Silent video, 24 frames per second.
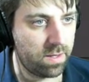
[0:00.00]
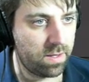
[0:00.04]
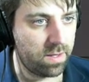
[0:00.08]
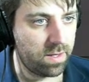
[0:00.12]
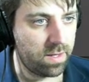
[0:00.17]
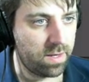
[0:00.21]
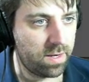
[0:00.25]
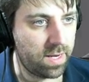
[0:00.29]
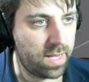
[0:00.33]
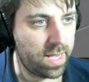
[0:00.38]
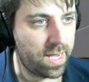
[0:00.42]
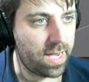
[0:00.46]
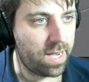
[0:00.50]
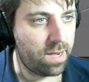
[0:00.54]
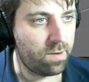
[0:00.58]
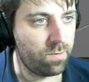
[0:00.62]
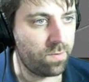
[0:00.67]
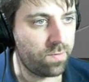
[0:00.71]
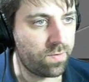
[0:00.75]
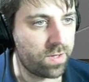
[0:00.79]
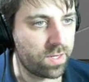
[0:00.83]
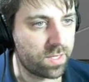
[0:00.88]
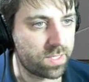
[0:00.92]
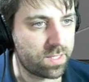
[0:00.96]
And now
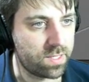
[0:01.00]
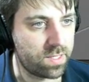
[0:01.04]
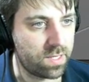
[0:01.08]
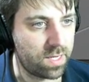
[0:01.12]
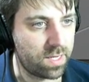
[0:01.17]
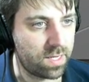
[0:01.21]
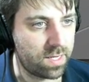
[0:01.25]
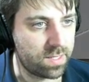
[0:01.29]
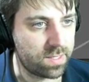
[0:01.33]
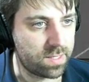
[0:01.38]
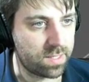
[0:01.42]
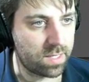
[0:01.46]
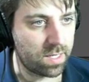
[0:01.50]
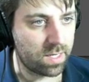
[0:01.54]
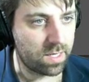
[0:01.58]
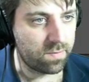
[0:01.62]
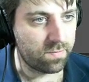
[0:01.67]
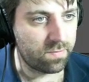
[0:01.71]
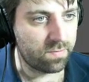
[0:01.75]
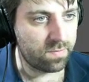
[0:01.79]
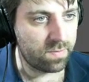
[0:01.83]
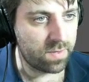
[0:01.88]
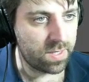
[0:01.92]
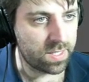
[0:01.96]
we've got a... Oh, it's kind
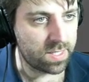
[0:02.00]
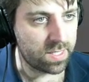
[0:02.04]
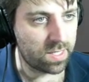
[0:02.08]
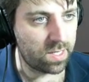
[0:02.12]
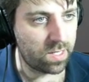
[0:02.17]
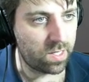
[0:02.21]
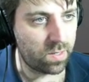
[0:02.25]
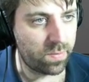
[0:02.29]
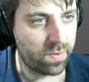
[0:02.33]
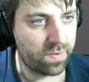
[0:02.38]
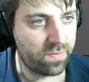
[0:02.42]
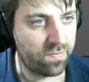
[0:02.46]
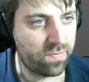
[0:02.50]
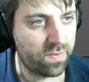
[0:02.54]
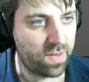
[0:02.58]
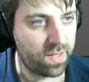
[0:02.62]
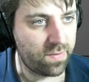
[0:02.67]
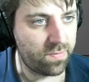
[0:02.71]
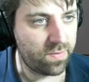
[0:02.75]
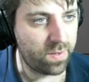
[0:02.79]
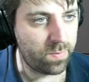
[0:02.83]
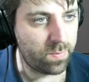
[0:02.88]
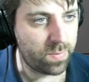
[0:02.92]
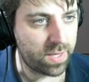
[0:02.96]
of... It's a little bit
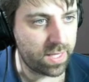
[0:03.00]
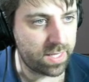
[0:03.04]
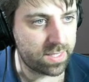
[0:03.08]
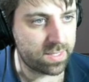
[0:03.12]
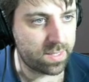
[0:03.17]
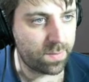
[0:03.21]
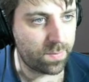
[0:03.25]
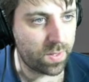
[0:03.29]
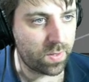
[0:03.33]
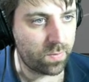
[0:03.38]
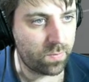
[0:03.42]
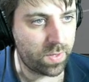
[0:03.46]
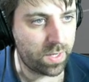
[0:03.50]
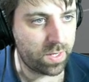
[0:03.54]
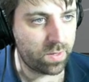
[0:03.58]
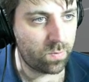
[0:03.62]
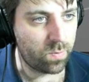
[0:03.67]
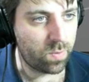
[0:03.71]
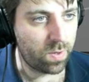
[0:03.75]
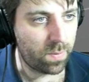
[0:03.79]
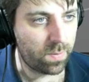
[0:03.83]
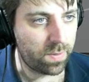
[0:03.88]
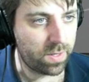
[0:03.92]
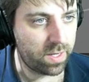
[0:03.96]
fluffy, but that's something we could
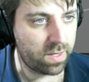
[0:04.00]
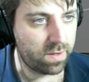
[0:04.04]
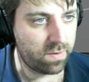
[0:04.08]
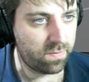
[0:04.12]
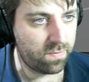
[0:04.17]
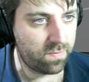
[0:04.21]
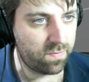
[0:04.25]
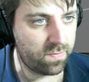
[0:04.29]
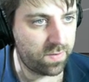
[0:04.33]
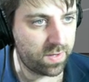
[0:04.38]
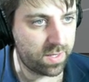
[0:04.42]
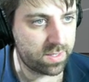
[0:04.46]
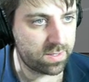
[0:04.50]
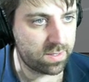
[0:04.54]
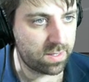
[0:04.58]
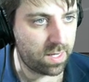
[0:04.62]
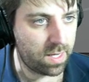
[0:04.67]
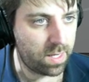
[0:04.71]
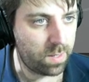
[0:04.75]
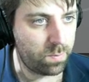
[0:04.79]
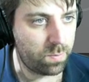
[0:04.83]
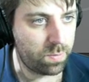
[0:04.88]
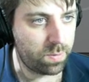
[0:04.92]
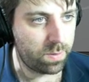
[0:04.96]
probably fix
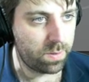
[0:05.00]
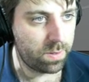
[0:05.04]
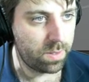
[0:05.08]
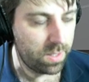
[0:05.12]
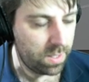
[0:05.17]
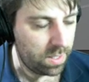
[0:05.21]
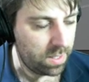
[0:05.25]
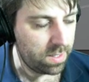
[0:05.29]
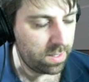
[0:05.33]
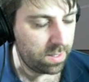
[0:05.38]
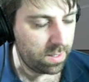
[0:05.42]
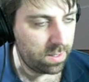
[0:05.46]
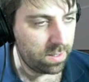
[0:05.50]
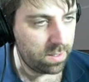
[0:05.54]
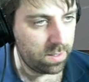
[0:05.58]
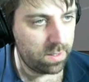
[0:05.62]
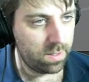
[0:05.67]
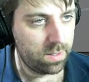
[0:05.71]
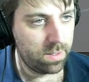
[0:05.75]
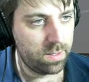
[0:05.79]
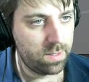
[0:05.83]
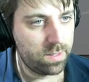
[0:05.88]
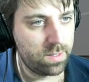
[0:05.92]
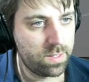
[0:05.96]
up.
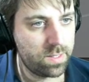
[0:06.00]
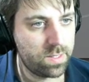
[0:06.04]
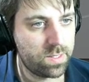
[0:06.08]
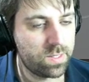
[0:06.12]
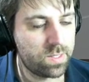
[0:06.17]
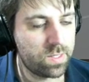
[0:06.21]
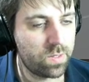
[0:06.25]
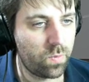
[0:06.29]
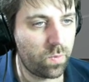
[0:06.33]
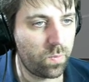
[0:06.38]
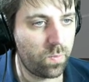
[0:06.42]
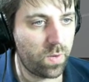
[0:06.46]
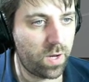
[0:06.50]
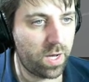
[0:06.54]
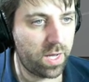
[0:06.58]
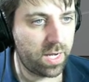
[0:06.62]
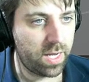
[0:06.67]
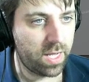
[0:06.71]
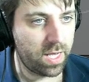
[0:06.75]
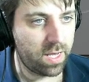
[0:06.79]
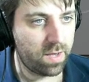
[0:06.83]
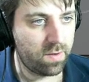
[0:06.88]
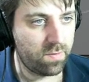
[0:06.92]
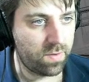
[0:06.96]
So we might
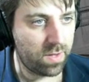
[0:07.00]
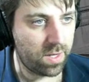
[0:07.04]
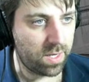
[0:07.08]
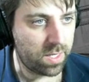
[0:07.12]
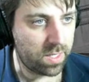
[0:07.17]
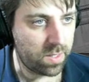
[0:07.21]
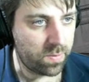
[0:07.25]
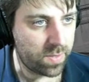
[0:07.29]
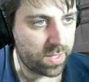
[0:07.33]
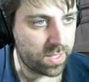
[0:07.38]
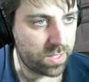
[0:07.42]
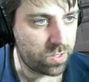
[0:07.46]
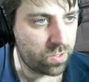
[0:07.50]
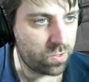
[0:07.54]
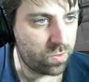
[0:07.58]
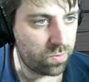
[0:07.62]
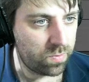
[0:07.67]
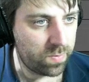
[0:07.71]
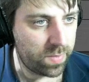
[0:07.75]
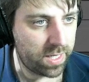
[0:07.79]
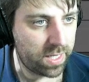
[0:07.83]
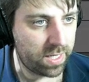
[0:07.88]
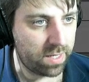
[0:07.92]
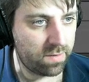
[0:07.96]
have a little bit too
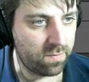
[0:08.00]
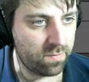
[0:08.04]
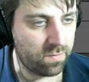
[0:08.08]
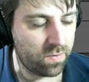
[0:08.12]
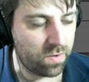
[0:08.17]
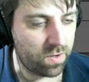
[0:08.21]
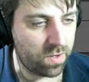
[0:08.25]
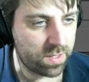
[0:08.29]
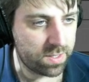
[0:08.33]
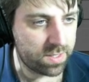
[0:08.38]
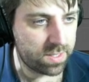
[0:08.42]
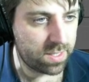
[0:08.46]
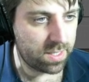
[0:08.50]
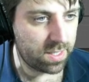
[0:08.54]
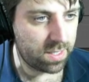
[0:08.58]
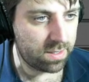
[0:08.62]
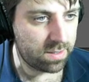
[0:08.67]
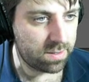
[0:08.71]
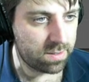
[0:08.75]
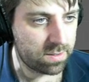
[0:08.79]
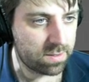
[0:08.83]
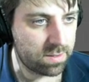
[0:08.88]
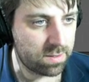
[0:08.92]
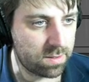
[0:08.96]
many
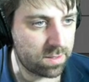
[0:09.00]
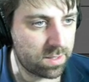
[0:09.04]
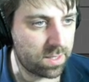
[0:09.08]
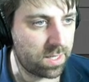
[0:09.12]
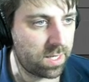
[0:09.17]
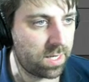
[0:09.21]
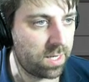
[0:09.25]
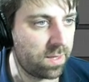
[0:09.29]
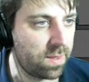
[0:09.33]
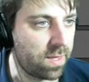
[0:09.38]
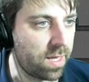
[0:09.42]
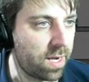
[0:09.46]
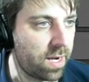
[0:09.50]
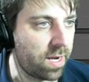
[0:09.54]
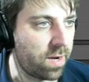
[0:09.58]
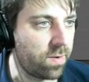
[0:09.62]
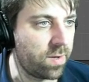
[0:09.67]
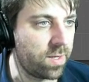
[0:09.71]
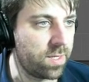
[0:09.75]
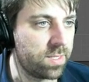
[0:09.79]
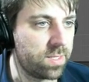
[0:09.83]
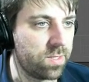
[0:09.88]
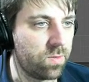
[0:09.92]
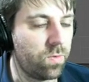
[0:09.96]
vertices in that
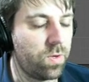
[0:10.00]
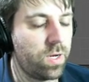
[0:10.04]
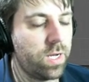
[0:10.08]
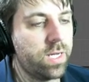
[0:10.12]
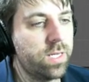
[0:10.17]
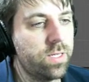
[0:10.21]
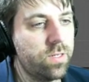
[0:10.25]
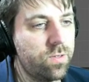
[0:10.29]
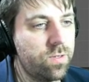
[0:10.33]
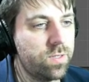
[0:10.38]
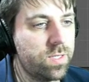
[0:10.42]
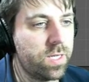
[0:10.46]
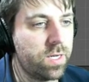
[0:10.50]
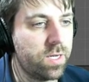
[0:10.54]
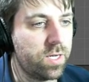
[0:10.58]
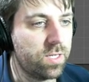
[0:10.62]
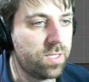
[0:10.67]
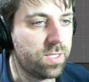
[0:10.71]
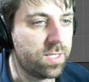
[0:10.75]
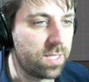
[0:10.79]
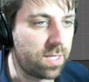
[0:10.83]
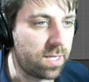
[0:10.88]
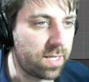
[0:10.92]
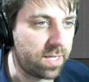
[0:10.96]
area. So what I can do is I go
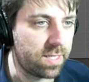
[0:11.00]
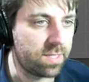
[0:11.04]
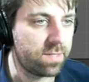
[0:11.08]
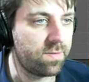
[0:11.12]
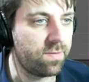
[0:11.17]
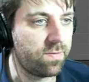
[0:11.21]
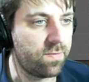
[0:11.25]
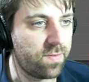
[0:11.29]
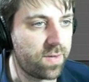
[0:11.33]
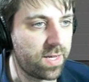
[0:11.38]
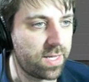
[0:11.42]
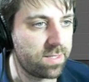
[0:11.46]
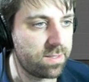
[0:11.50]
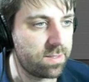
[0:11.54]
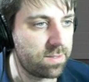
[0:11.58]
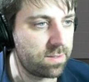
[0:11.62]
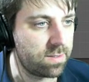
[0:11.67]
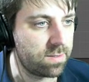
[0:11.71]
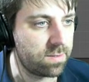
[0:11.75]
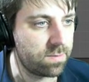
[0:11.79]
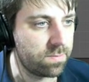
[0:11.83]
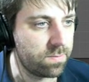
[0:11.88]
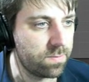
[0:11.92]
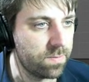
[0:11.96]
delete
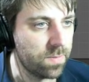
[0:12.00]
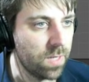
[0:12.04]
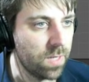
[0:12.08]
faces.